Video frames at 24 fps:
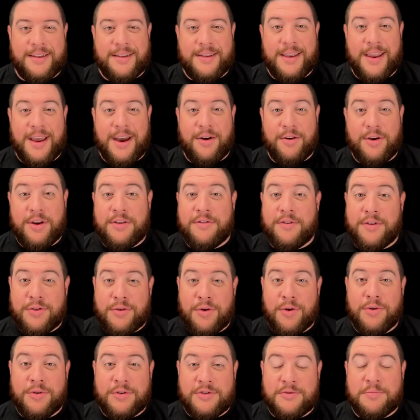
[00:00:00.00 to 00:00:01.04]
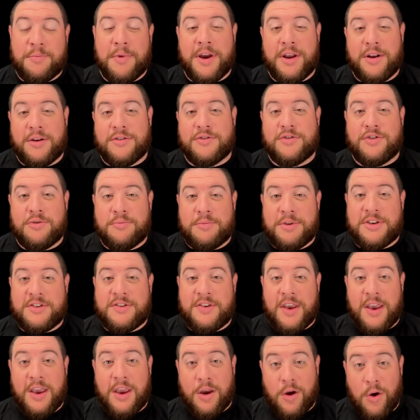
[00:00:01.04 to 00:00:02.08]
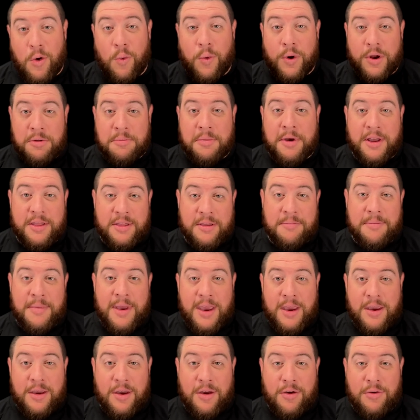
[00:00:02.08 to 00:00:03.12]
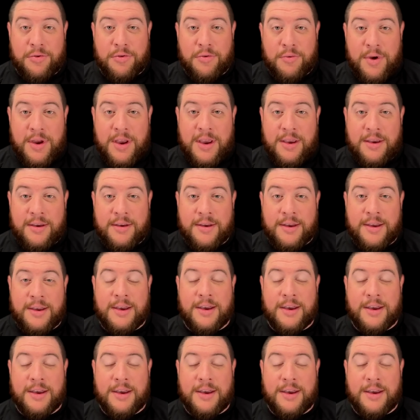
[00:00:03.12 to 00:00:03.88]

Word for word: Now, Innova throwers might also be saying, what about the Mako 3?